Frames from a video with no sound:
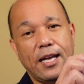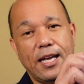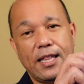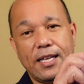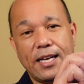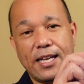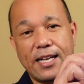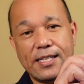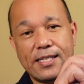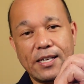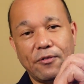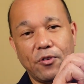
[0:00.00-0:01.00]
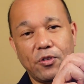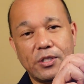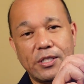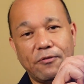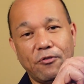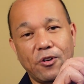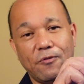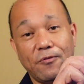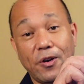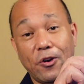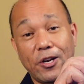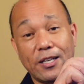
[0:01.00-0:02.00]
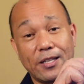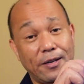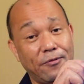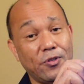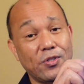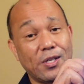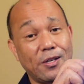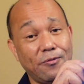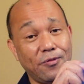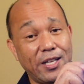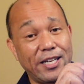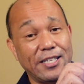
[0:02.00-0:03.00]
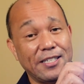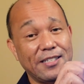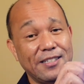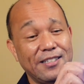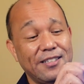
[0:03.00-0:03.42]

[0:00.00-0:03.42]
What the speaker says: and then it has several different varying levels of light.